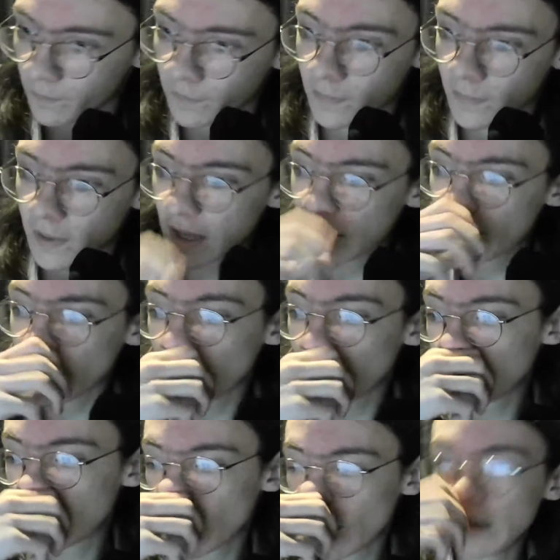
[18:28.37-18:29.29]
if I'm
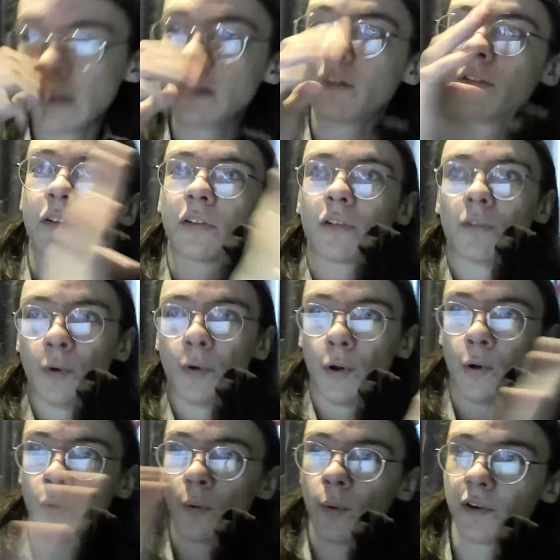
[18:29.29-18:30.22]
going through